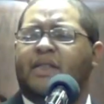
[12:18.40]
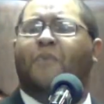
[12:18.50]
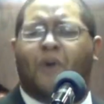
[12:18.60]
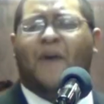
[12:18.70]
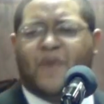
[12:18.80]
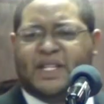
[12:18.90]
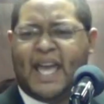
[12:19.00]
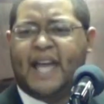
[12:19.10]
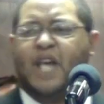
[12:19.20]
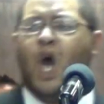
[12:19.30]
the prophet
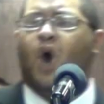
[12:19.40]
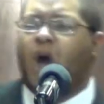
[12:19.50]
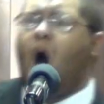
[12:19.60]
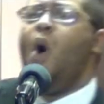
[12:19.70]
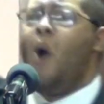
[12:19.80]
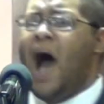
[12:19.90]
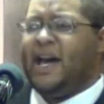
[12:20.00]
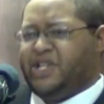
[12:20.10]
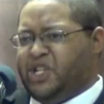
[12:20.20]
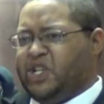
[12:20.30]
said, go
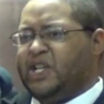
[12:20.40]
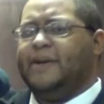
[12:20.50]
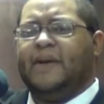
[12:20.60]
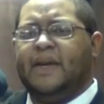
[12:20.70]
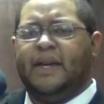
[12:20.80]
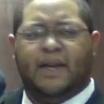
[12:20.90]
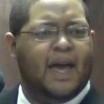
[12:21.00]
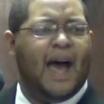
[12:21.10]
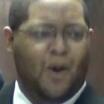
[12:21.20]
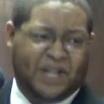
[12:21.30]
wash.
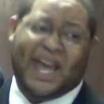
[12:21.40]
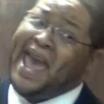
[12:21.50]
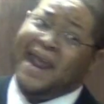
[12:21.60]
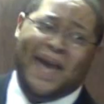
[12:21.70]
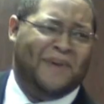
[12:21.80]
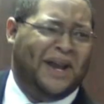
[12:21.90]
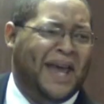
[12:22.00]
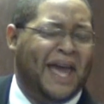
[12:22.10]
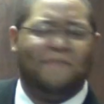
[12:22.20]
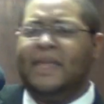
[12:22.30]
I wish I had help in
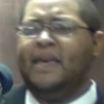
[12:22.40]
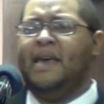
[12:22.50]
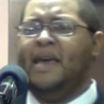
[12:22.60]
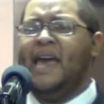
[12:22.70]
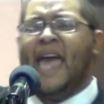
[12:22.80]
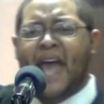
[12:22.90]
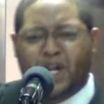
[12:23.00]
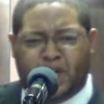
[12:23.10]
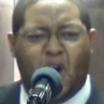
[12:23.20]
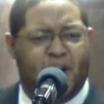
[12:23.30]

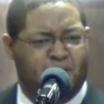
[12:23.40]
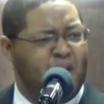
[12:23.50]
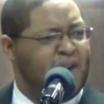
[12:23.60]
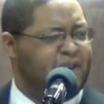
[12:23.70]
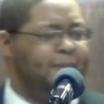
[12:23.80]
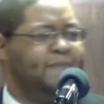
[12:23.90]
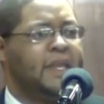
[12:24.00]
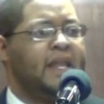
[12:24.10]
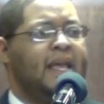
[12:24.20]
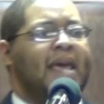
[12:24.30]
the Jordan River.
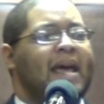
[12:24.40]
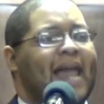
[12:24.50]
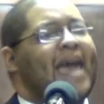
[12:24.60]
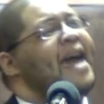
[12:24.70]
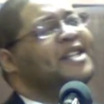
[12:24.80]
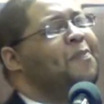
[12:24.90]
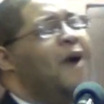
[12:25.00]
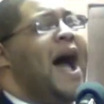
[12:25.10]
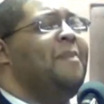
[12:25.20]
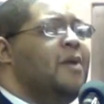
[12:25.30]
And here's a
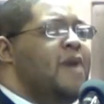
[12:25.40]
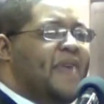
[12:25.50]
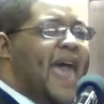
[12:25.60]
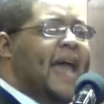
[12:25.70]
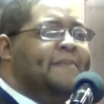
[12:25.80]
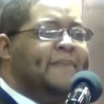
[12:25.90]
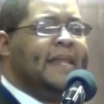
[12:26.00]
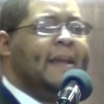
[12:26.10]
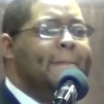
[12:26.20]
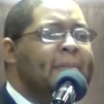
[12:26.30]
problem with that.
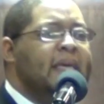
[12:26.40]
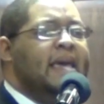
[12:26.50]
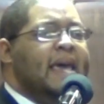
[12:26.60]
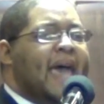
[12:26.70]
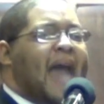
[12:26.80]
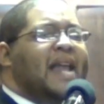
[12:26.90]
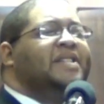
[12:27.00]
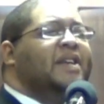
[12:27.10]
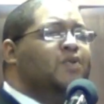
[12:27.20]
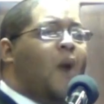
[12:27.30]
And
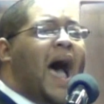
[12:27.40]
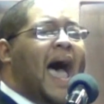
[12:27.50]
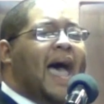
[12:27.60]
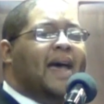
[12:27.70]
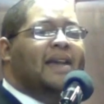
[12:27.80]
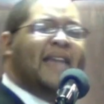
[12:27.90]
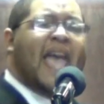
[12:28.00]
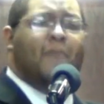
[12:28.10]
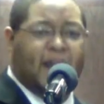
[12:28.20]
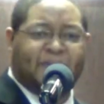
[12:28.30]
this is why
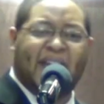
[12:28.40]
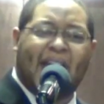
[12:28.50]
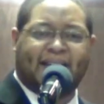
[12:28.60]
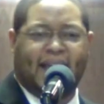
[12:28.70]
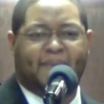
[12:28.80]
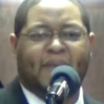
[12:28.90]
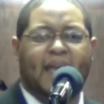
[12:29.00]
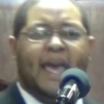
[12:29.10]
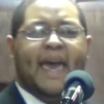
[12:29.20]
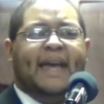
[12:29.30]
Naaman objected.
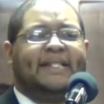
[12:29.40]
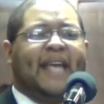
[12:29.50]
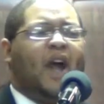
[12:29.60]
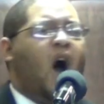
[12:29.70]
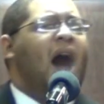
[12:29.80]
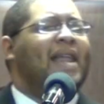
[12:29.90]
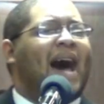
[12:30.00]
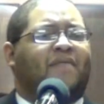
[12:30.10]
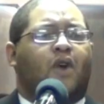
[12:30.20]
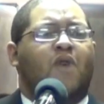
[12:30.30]
He said, are
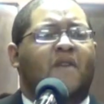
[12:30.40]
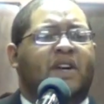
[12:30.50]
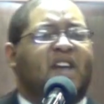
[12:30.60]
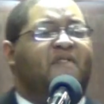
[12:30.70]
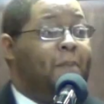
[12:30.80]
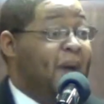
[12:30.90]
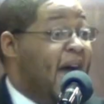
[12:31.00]
not the rivers of